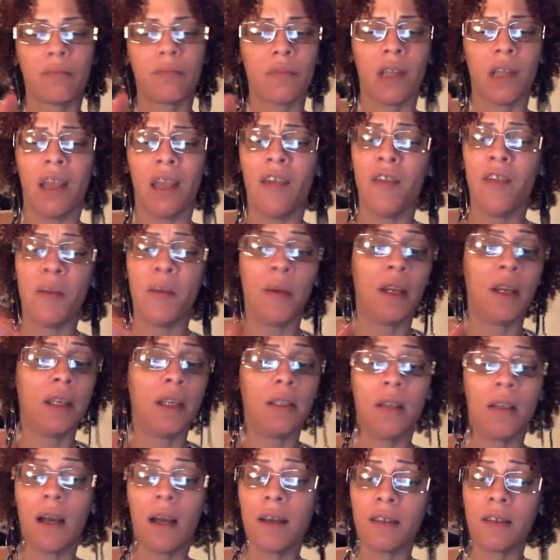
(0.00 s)
Everybody
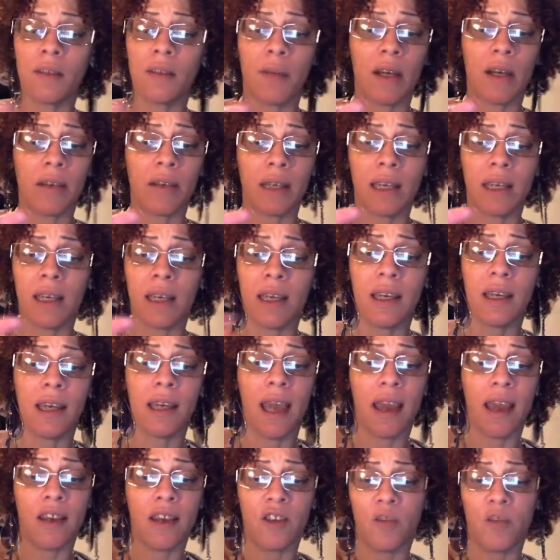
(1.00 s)
talks about Kinky
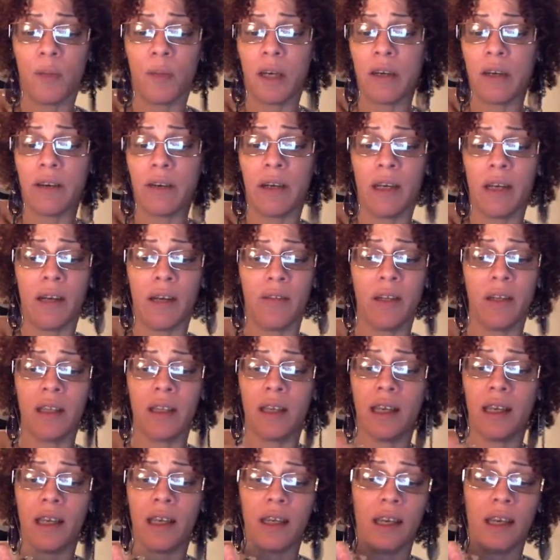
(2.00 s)
Cashmere and
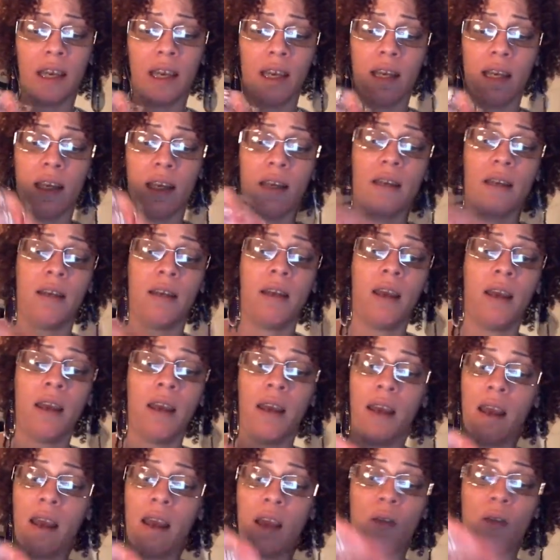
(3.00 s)
everything, and
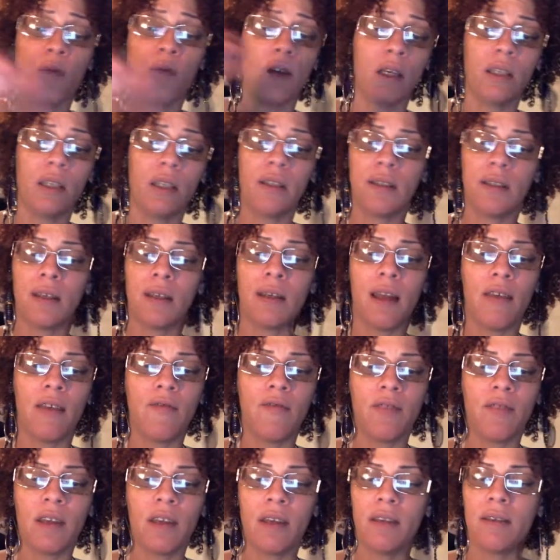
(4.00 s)
I wanted to
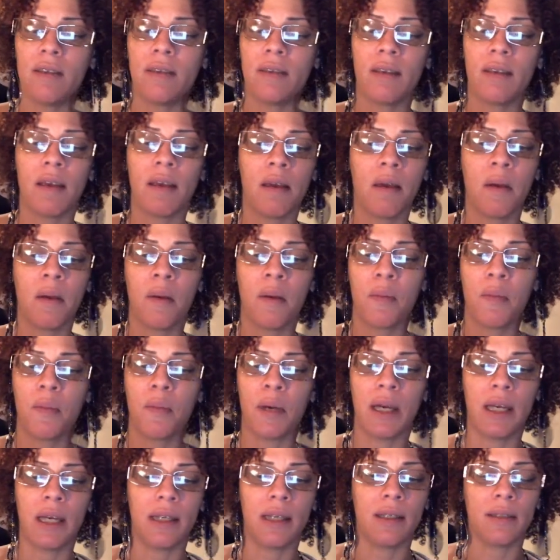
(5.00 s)
love this,
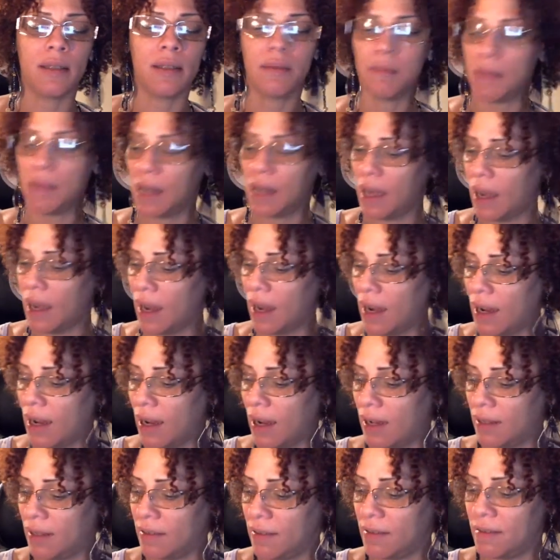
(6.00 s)
but
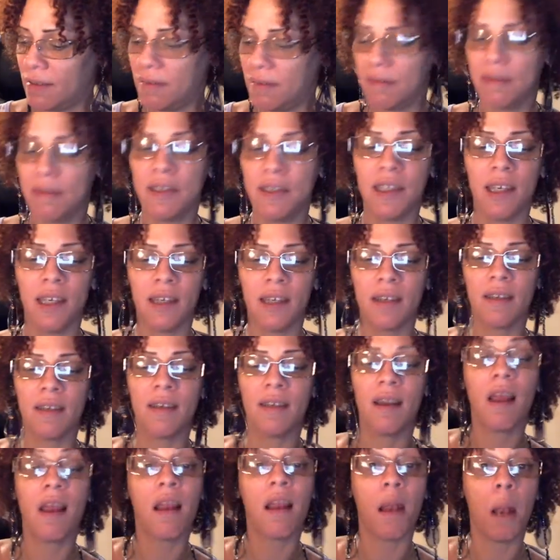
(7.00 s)
I
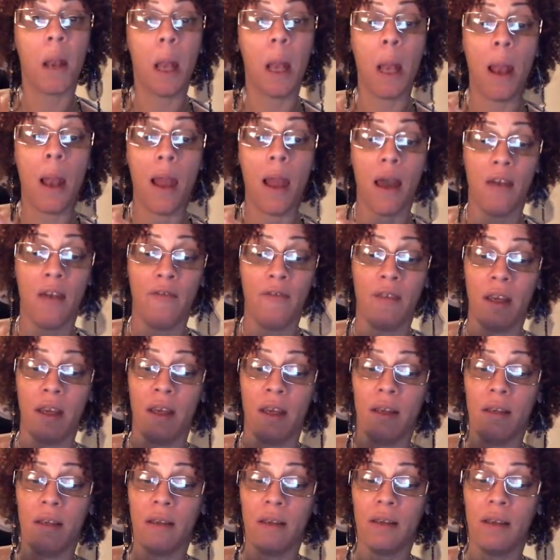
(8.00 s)
didn't love
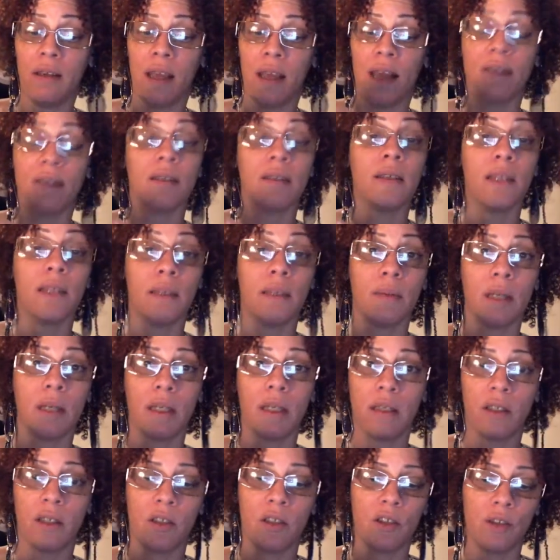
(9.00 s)
it as a deep
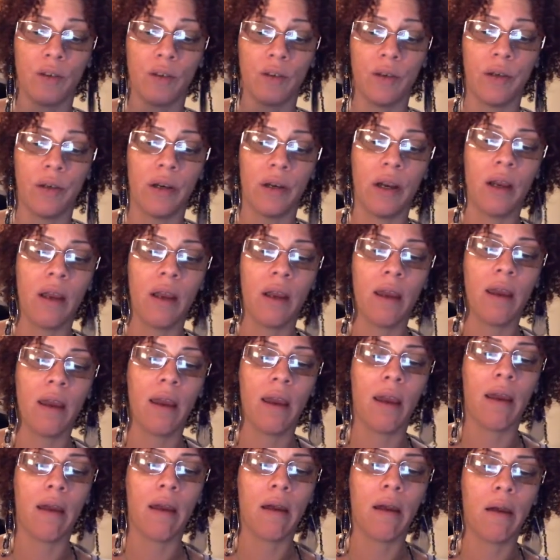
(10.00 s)
conditioner.
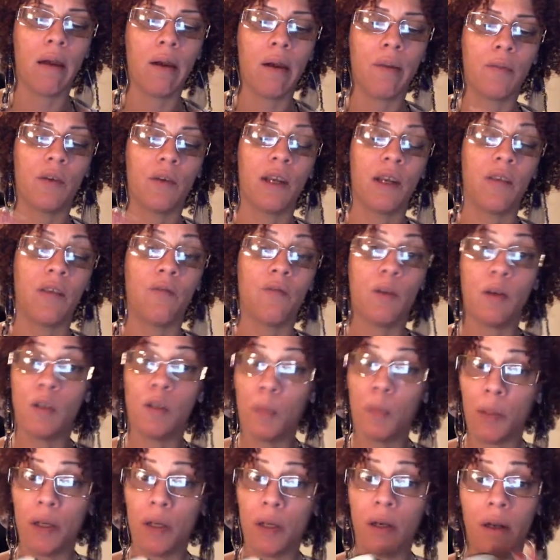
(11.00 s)
When I
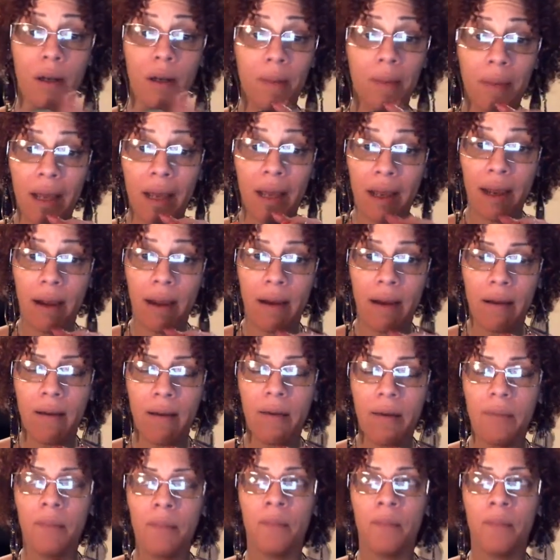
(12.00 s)
first put it on my hair,